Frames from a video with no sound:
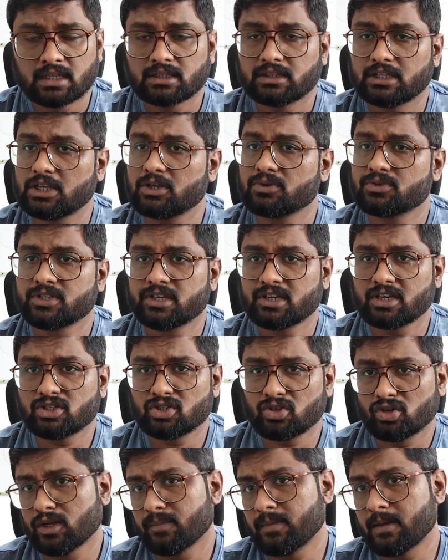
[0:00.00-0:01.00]
They're using a
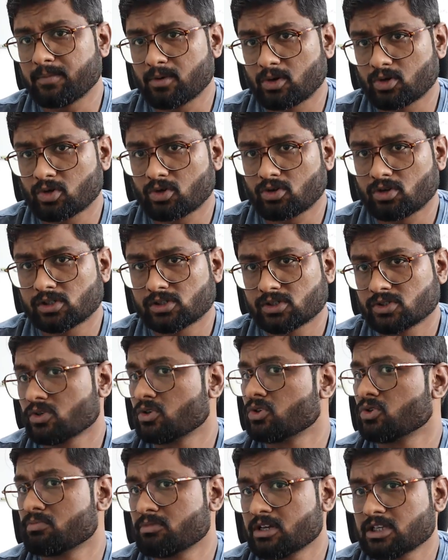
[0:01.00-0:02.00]
U D P protocol, so
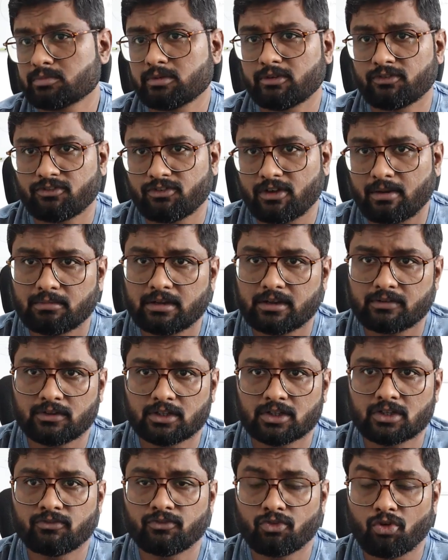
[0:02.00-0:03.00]
you must be familiar
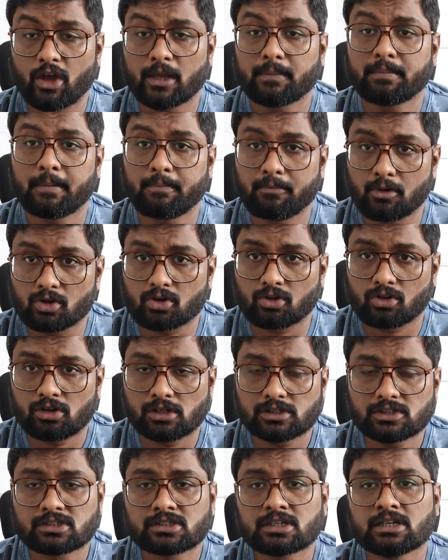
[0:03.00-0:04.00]
with the VoIP
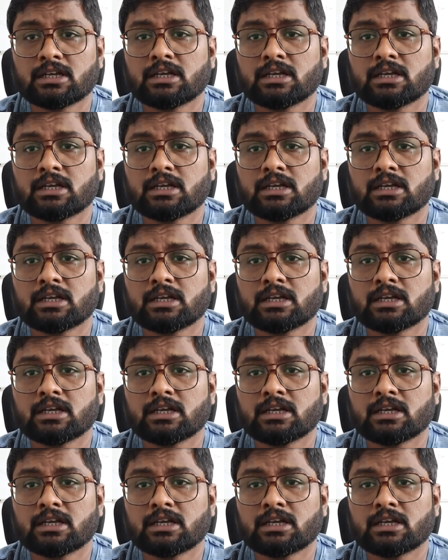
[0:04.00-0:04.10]
protocols.